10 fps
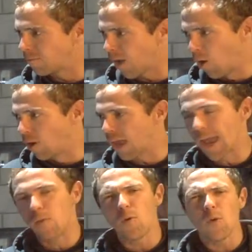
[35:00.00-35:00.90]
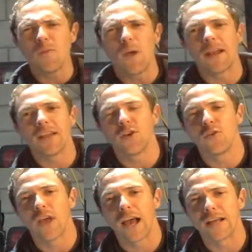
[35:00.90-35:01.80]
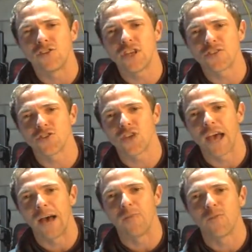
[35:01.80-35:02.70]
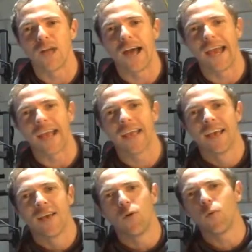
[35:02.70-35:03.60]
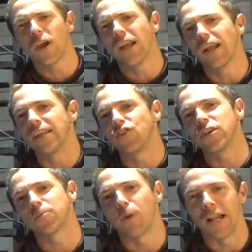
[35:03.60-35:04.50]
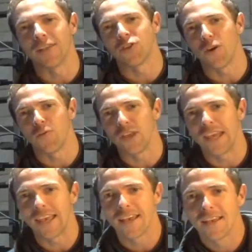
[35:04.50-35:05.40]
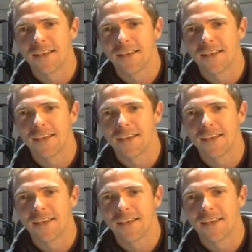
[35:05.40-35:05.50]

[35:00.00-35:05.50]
Okay. Well, we mainly do test flying. We're kind of like test pilots of the